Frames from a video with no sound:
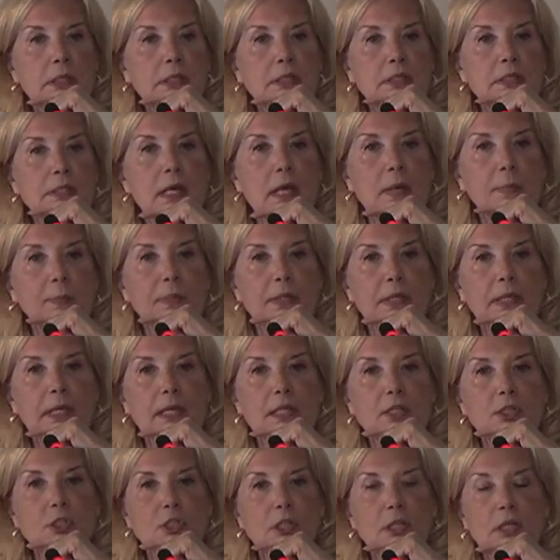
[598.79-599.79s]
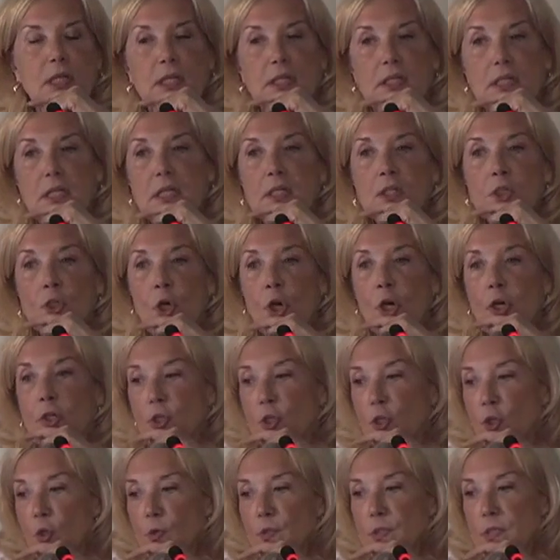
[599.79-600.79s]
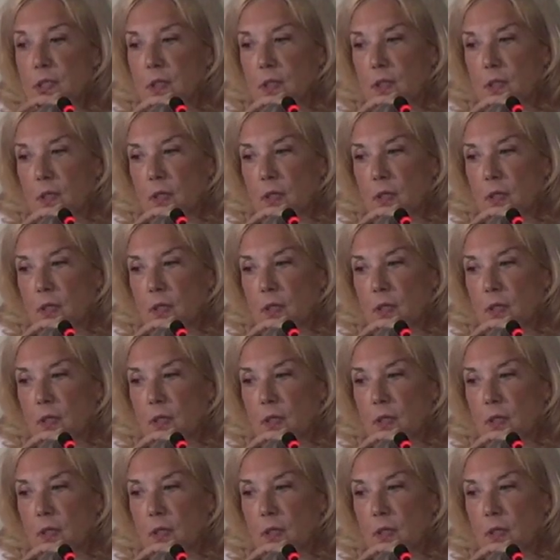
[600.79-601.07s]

its application and did not use it